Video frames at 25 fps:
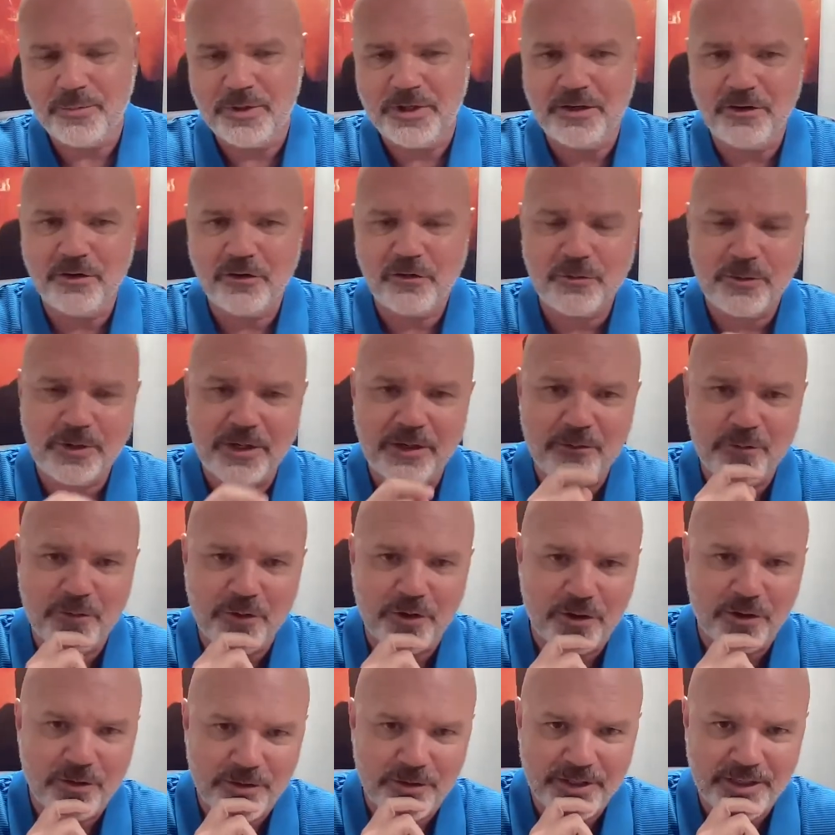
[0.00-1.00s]
But here's what I've
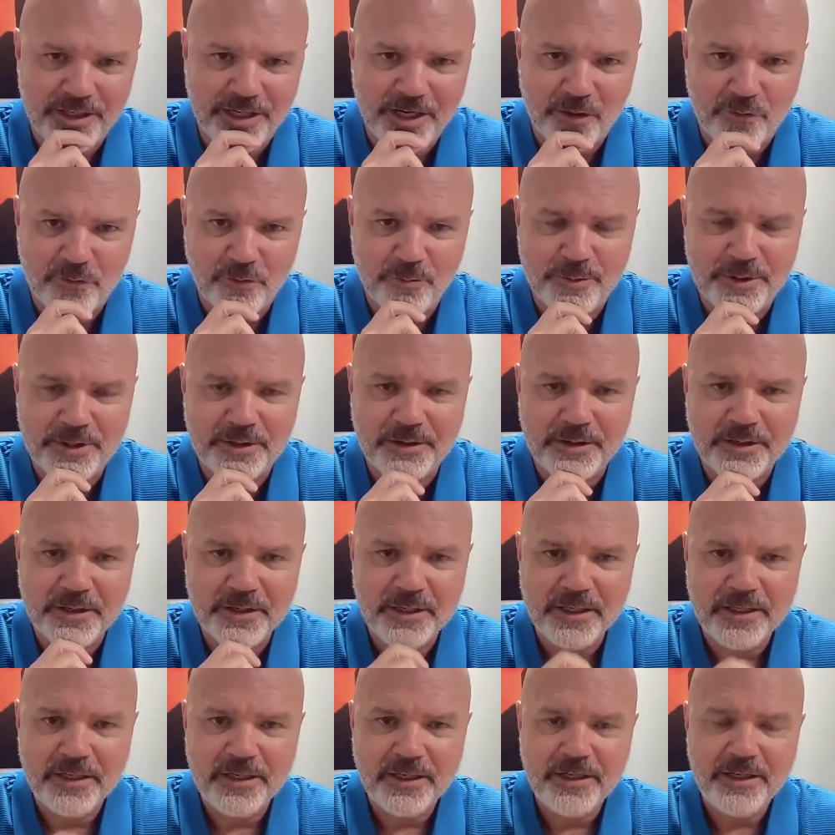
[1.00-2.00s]
learned in government
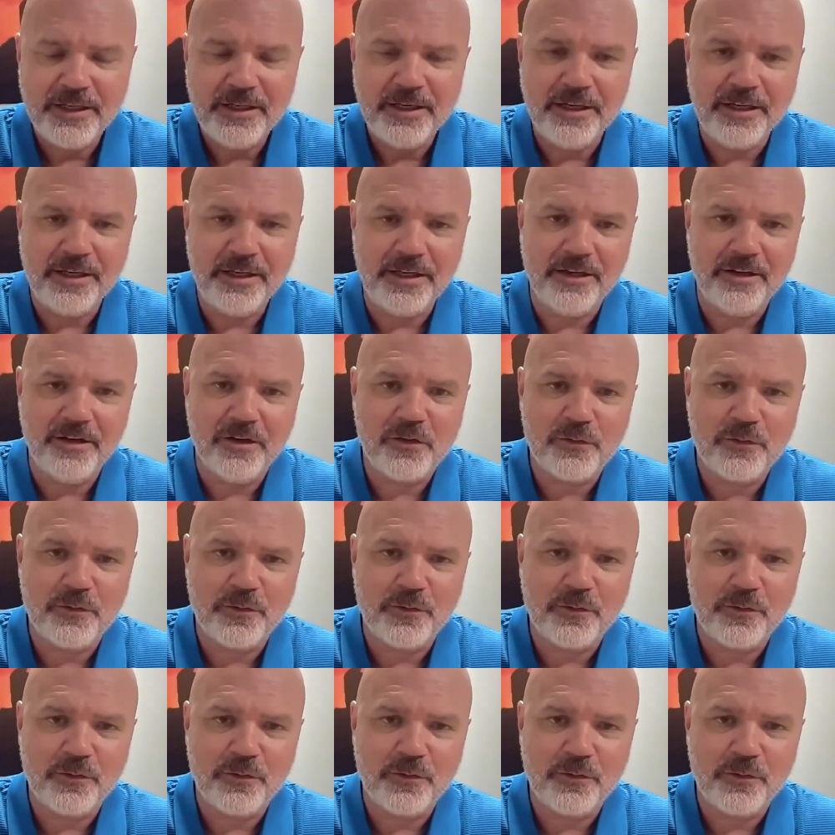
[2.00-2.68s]
is